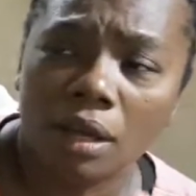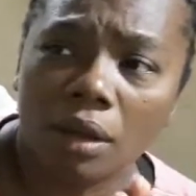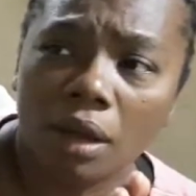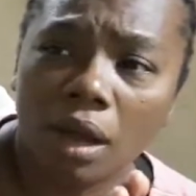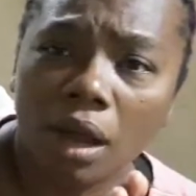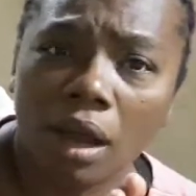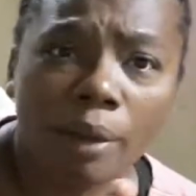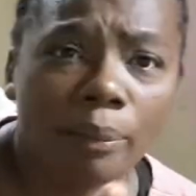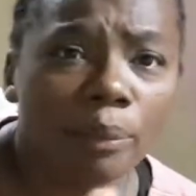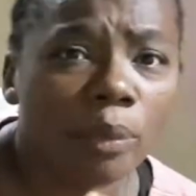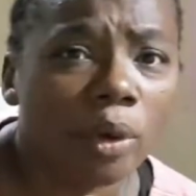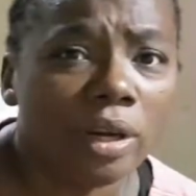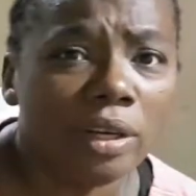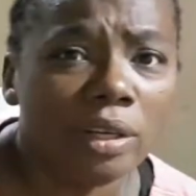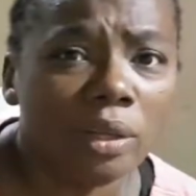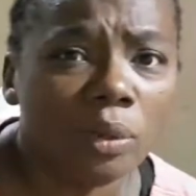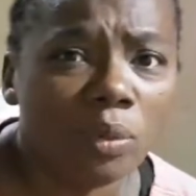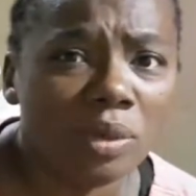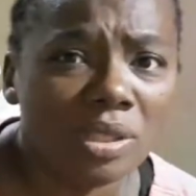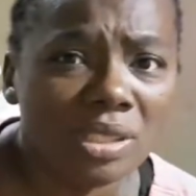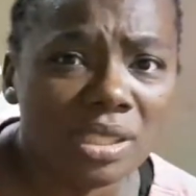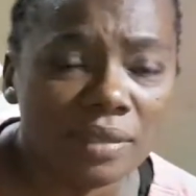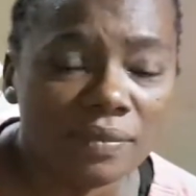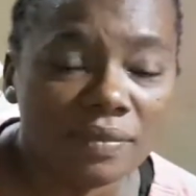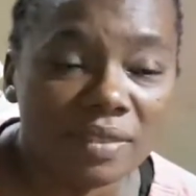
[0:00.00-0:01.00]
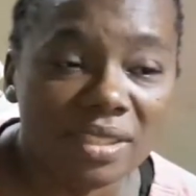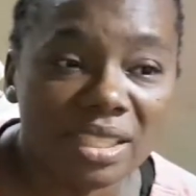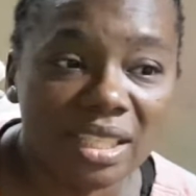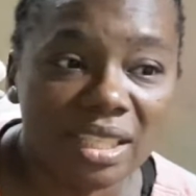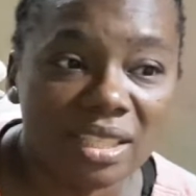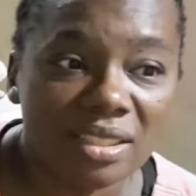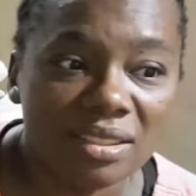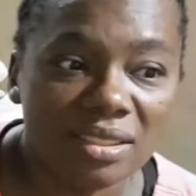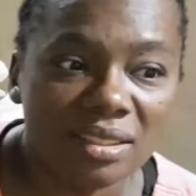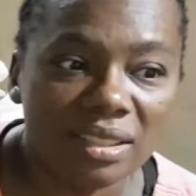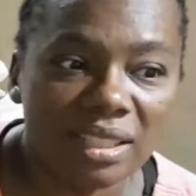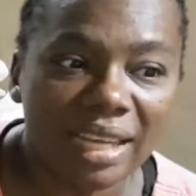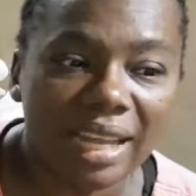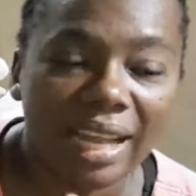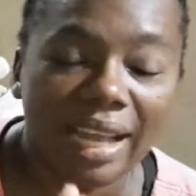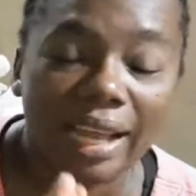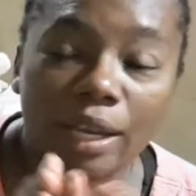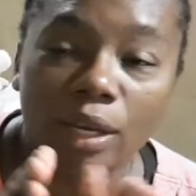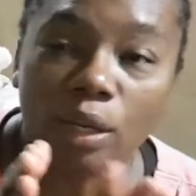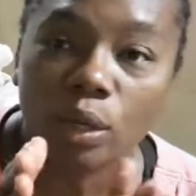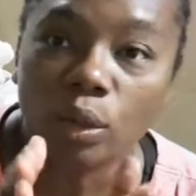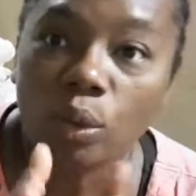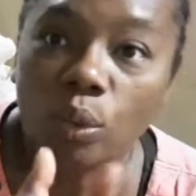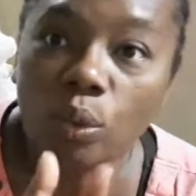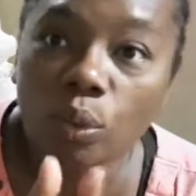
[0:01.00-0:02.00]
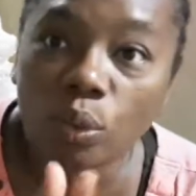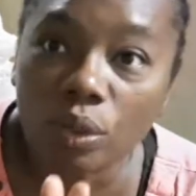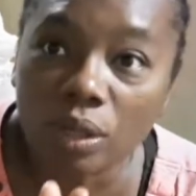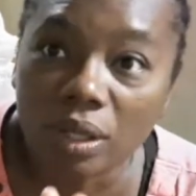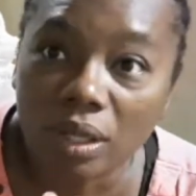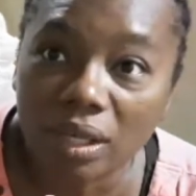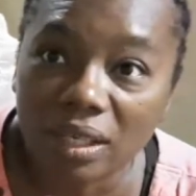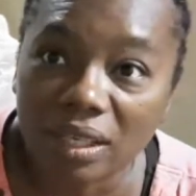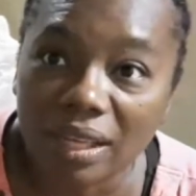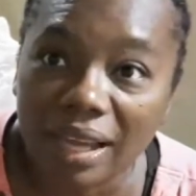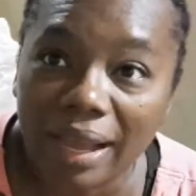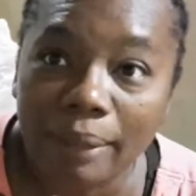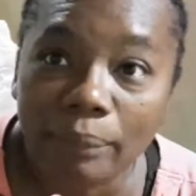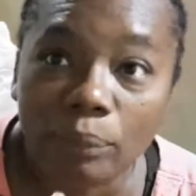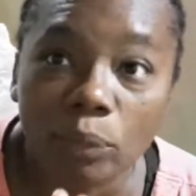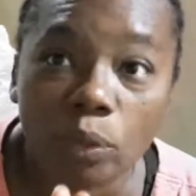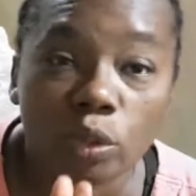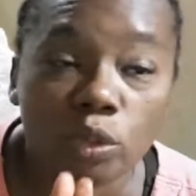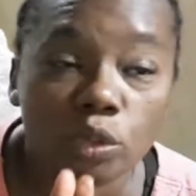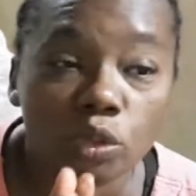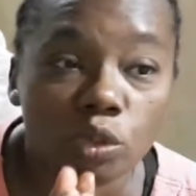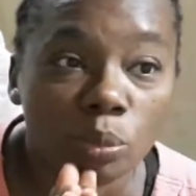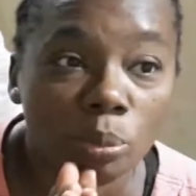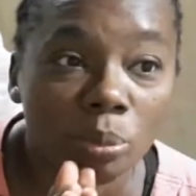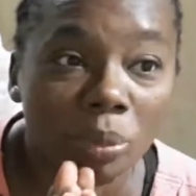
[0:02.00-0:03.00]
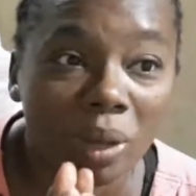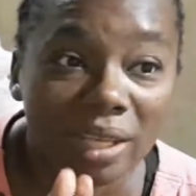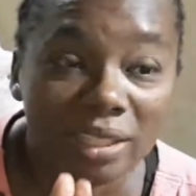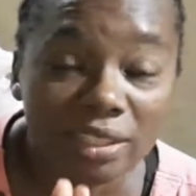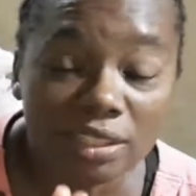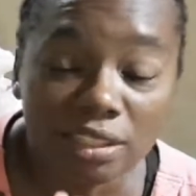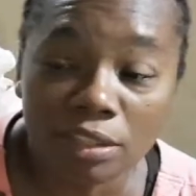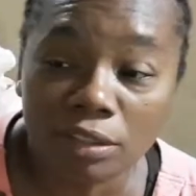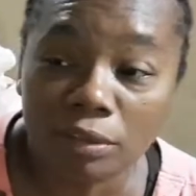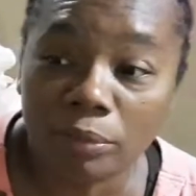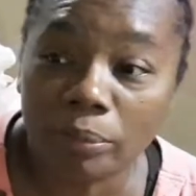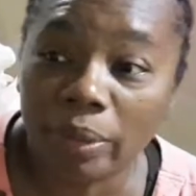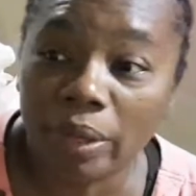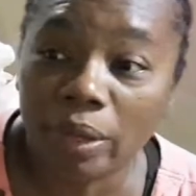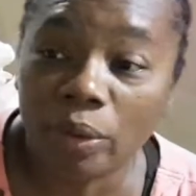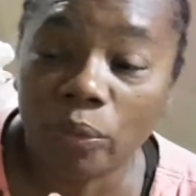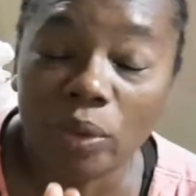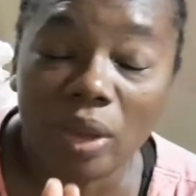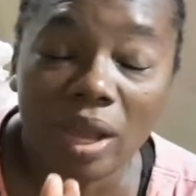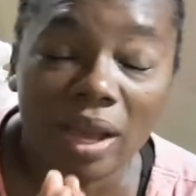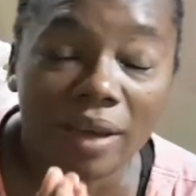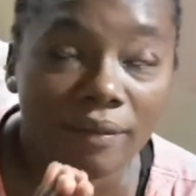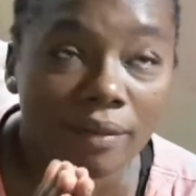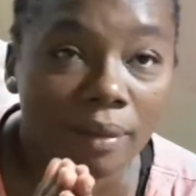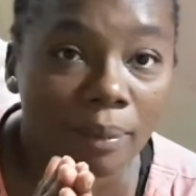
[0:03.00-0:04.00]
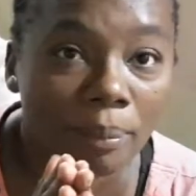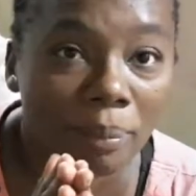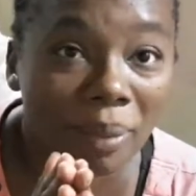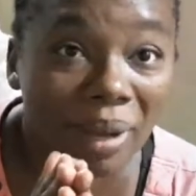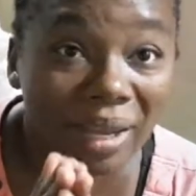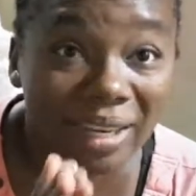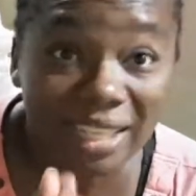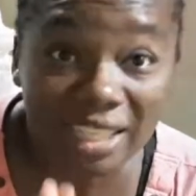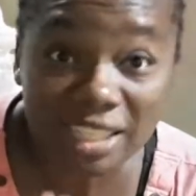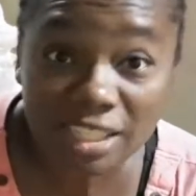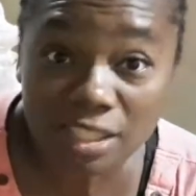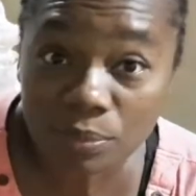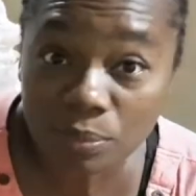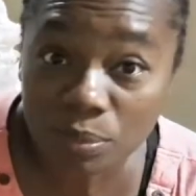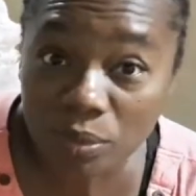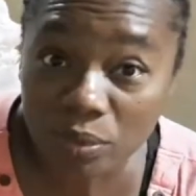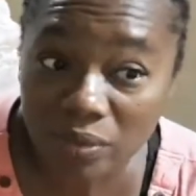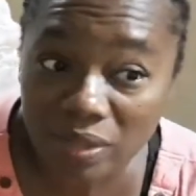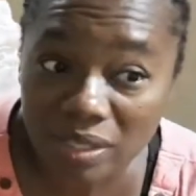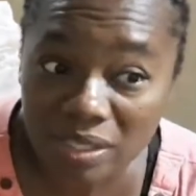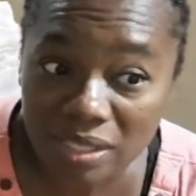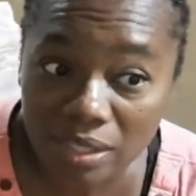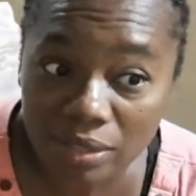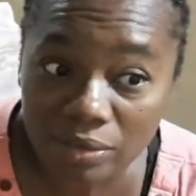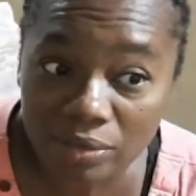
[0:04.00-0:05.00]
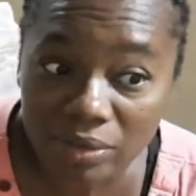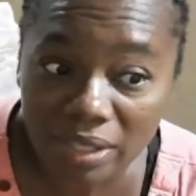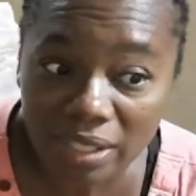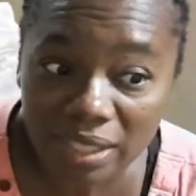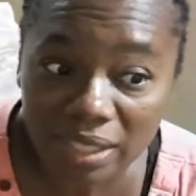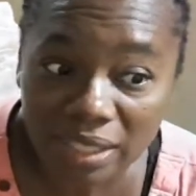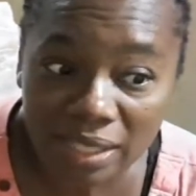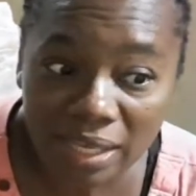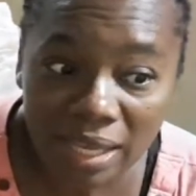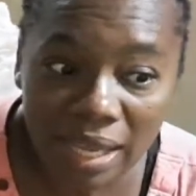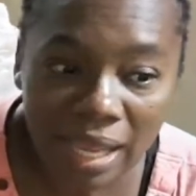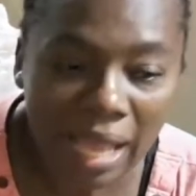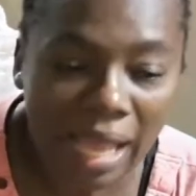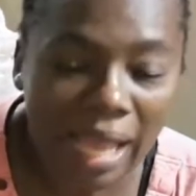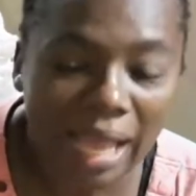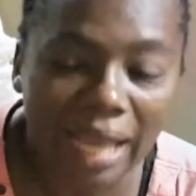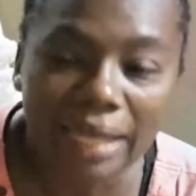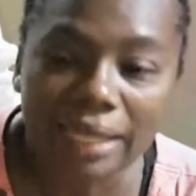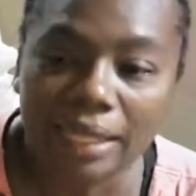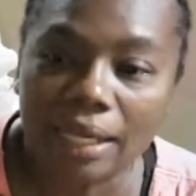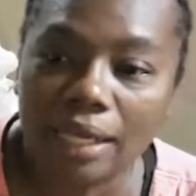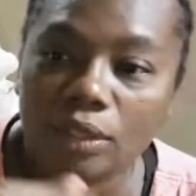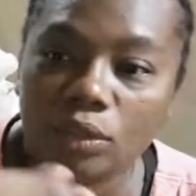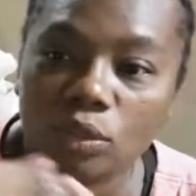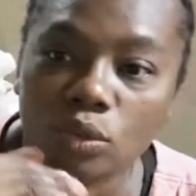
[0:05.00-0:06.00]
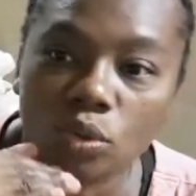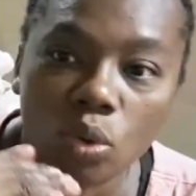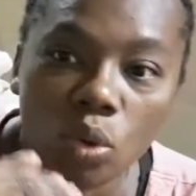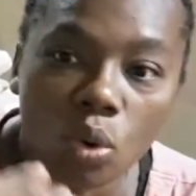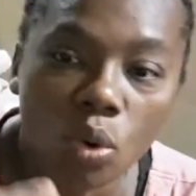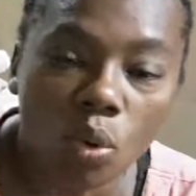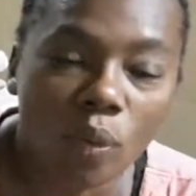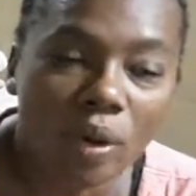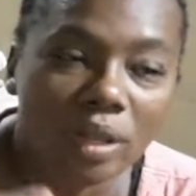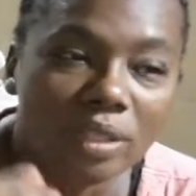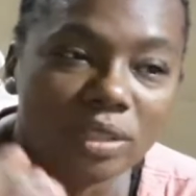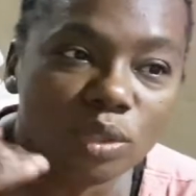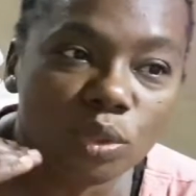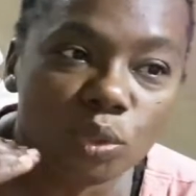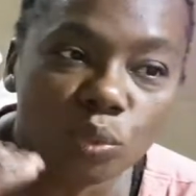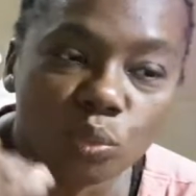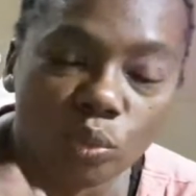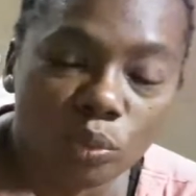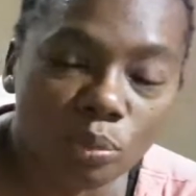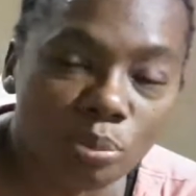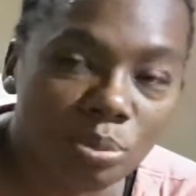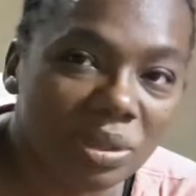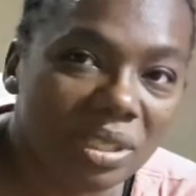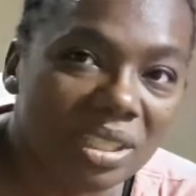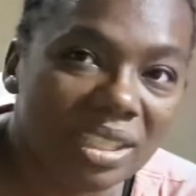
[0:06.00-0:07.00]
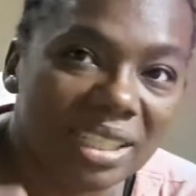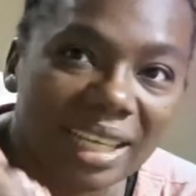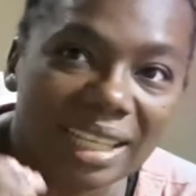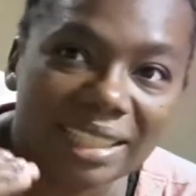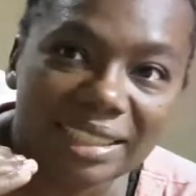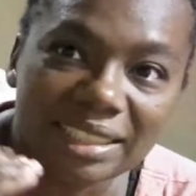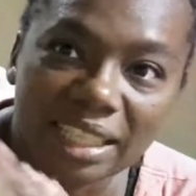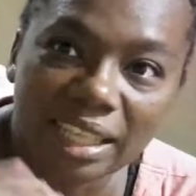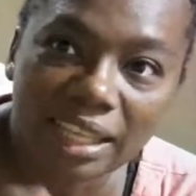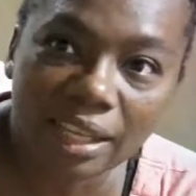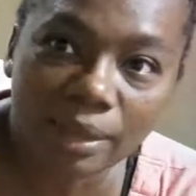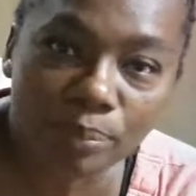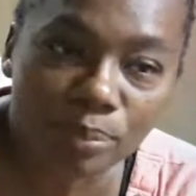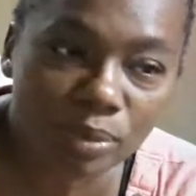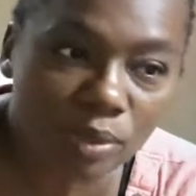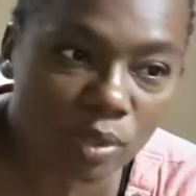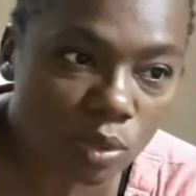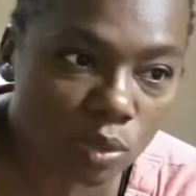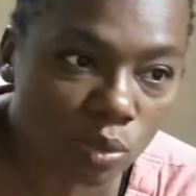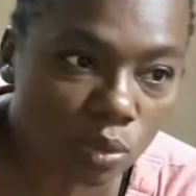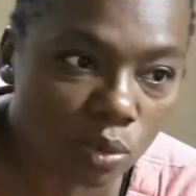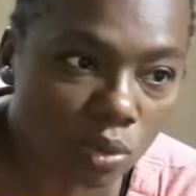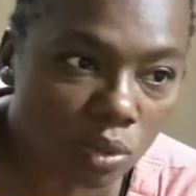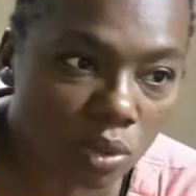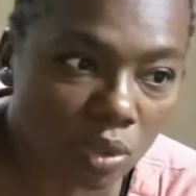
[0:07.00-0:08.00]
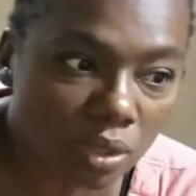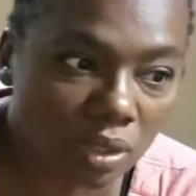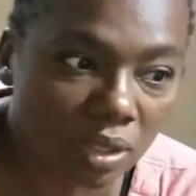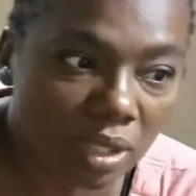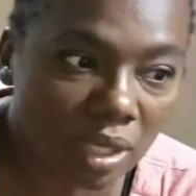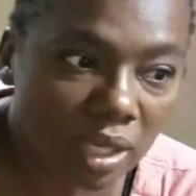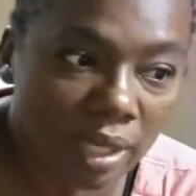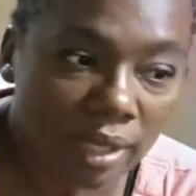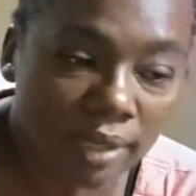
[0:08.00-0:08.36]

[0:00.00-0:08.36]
Connor was even saying to the guy, look, I'm going to Montego Bay, we have a bad experience already, and I don't want to repeat that episode.